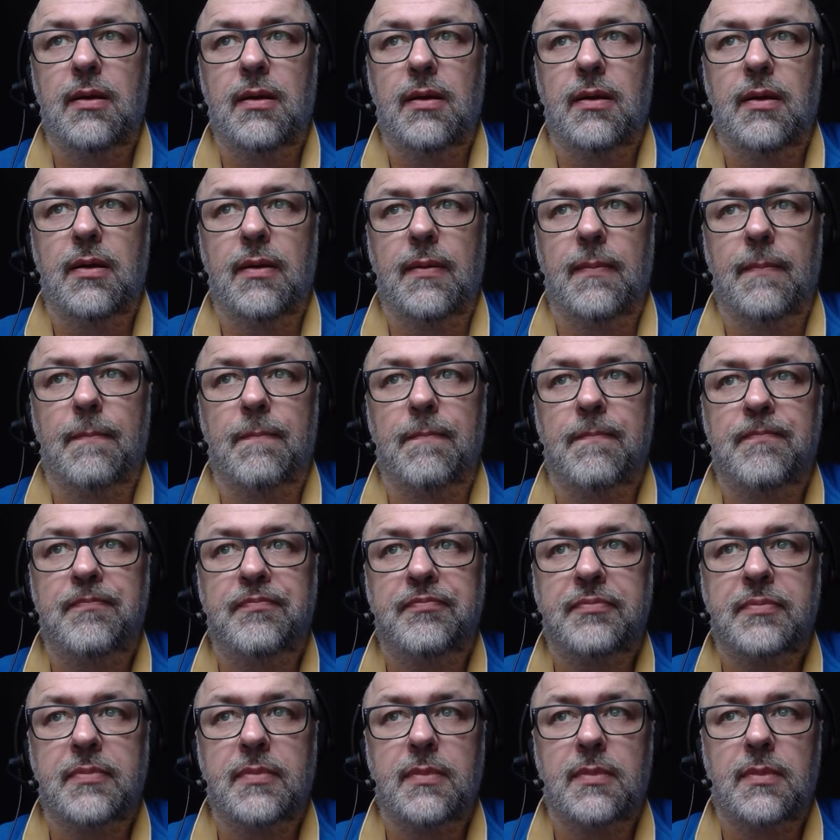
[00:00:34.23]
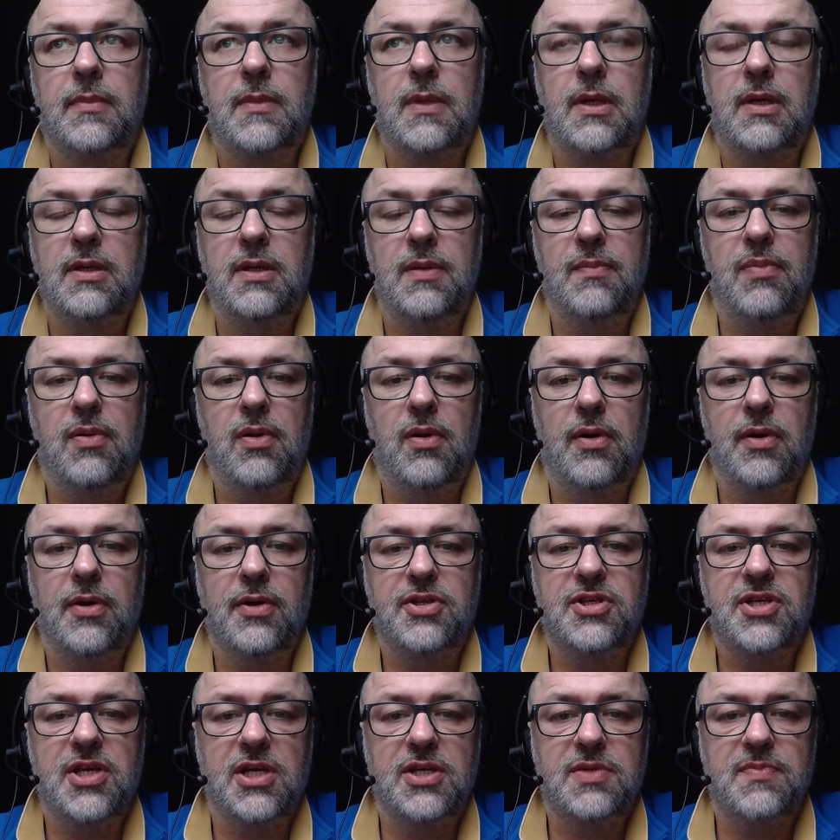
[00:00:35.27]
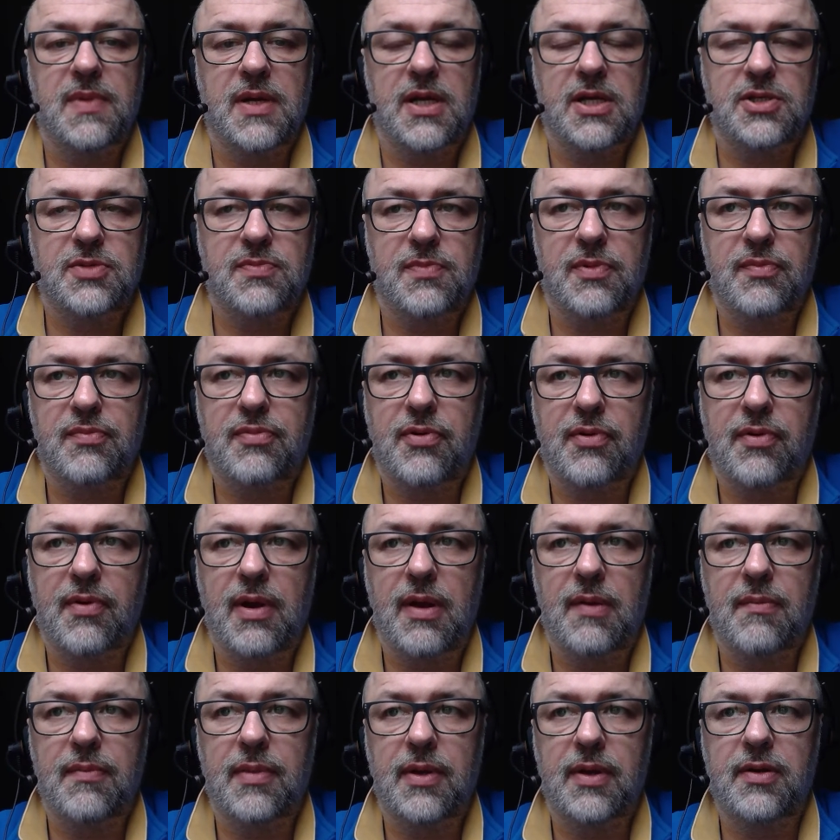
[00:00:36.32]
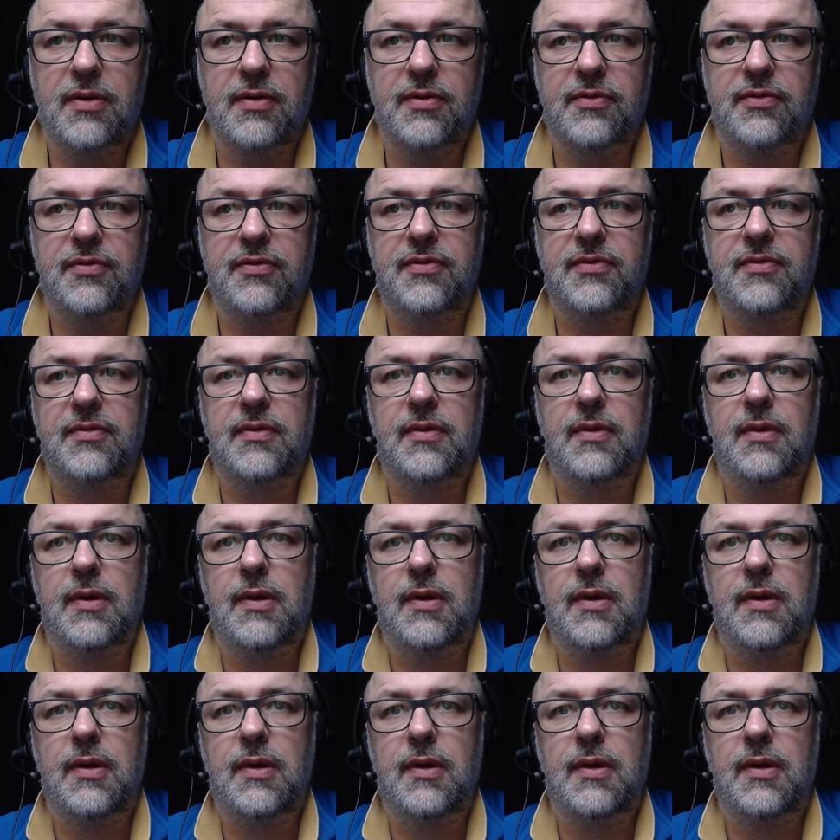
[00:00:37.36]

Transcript: um, deploy change management program because